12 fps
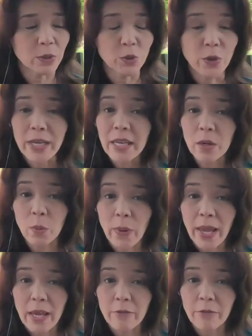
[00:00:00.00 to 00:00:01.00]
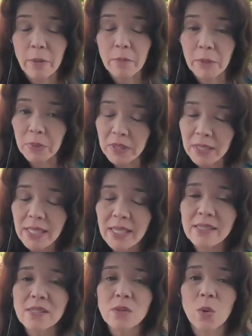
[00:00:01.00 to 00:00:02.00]
you were trying to get away from the
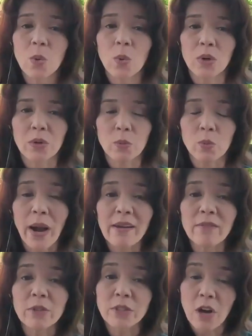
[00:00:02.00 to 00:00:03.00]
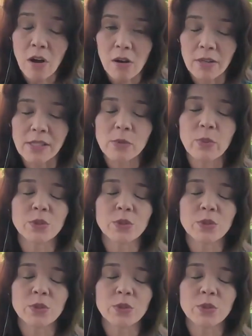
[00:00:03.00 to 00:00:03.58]
police or rival Tongs,